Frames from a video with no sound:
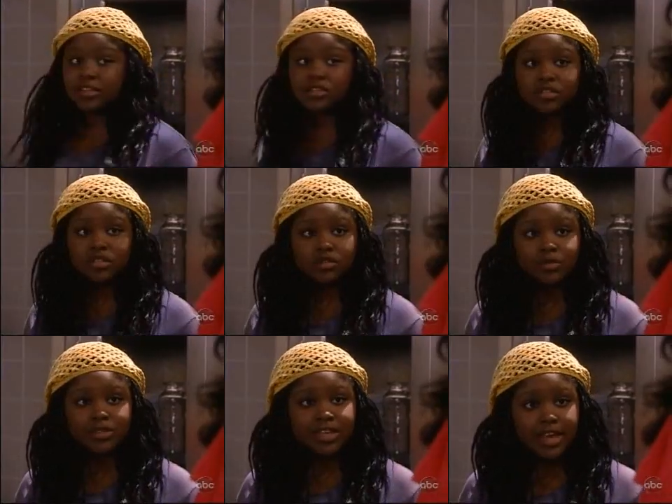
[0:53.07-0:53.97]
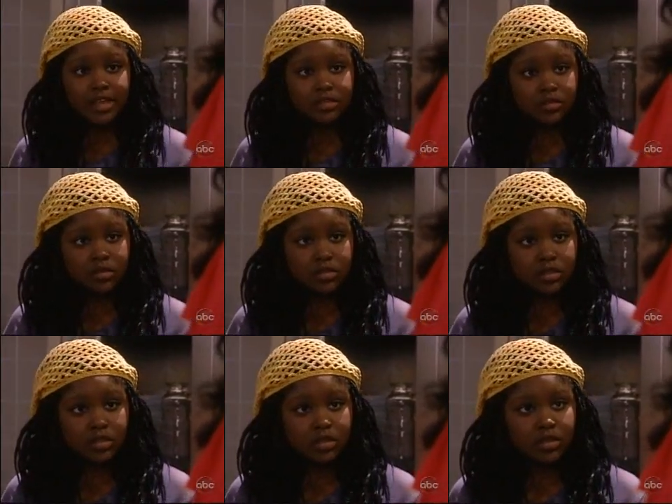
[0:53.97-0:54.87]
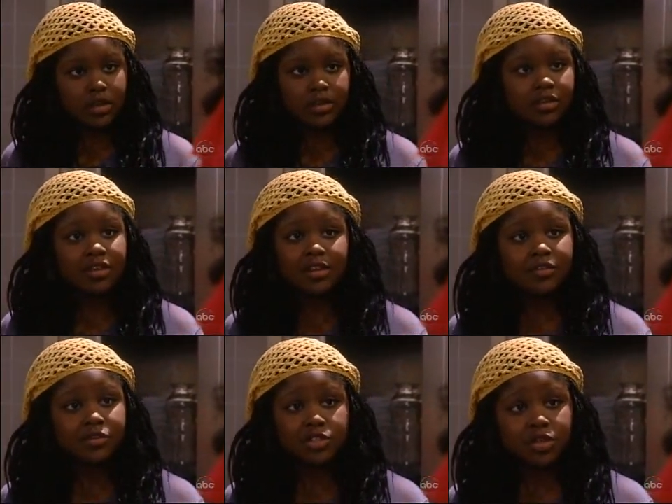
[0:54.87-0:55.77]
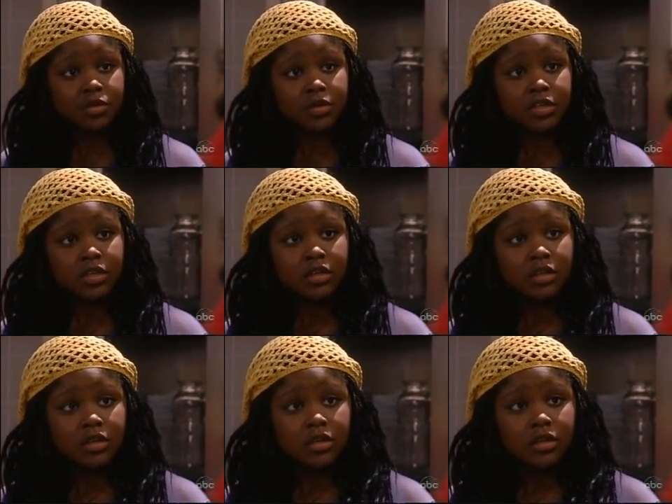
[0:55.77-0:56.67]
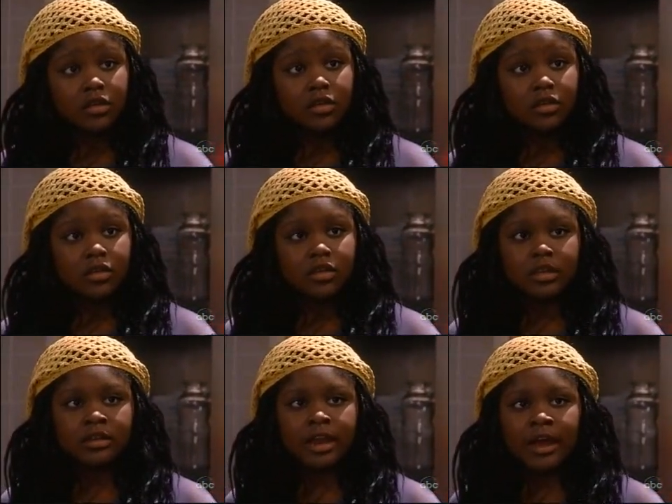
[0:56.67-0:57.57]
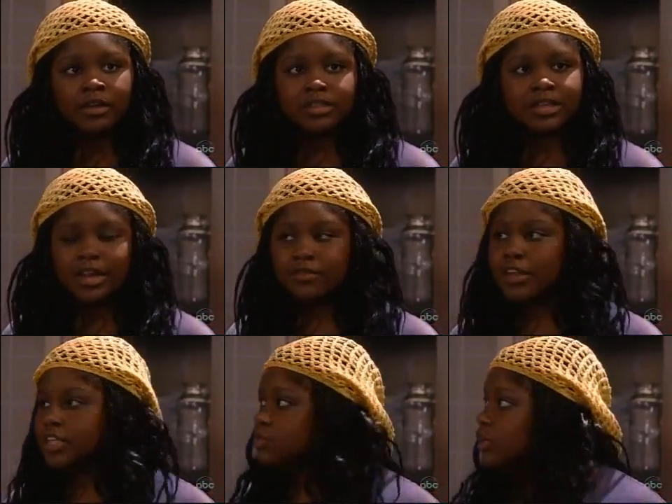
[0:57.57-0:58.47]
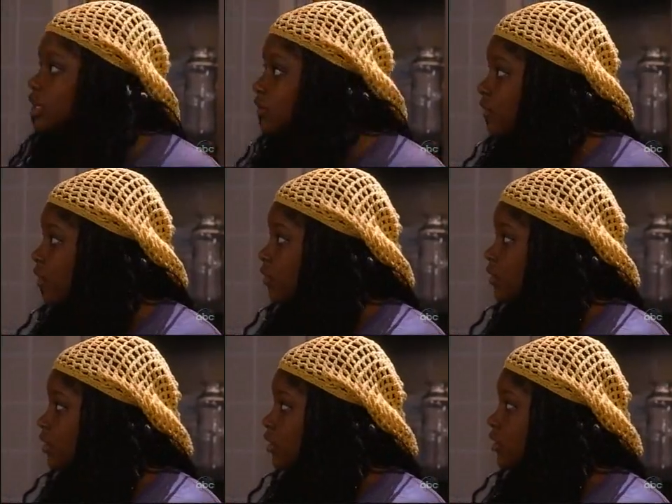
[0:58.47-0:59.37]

said the surgery was canceled, and he never showed. And now he's not even answering his phone.